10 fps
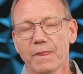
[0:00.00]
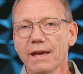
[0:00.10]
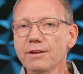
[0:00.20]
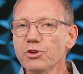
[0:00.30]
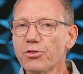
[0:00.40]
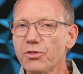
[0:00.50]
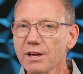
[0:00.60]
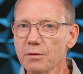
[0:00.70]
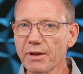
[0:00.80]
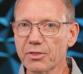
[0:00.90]
And if you
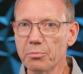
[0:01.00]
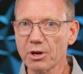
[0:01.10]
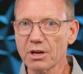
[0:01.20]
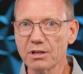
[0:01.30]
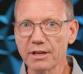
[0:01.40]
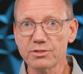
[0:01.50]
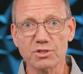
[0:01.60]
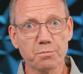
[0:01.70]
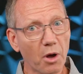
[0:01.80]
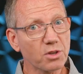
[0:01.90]
think about the book of
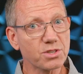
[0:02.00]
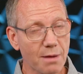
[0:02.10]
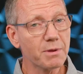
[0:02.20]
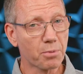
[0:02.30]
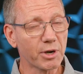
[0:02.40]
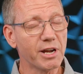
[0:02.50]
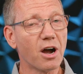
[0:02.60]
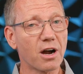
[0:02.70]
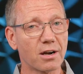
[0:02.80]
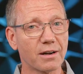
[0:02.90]
Galatians, Paul's coming pretty
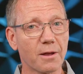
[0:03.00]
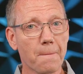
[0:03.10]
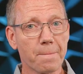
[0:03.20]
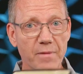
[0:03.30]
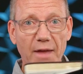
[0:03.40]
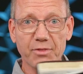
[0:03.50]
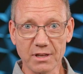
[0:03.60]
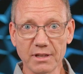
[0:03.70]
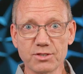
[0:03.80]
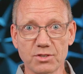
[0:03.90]
hard at the
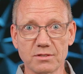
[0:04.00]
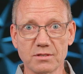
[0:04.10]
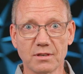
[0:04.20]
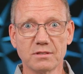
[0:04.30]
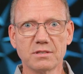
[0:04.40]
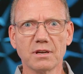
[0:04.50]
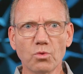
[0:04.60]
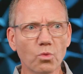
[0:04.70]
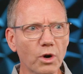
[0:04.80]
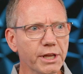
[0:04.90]
Galatians, saying,
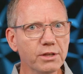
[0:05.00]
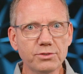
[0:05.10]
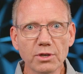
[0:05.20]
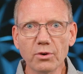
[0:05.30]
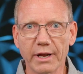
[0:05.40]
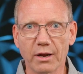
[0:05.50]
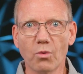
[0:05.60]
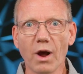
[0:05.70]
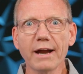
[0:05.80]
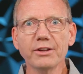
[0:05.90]
"What are you doing?
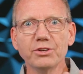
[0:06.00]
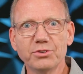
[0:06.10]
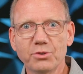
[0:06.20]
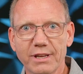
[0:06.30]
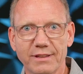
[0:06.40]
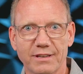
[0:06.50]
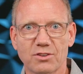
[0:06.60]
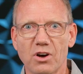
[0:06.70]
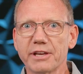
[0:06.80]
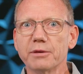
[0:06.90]
Why are you doing this?"
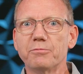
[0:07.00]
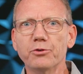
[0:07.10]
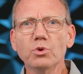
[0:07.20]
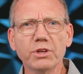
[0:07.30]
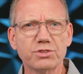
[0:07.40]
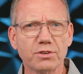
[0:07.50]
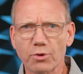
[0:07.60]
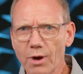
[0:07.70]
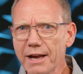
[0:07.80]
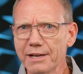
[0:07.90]
Calling them foolish a
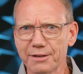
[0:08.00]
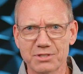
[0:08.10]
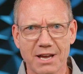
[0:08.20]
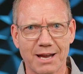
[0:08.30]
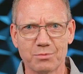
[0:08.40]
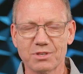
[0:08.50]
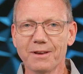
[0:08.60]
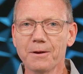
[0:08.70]
variety of times.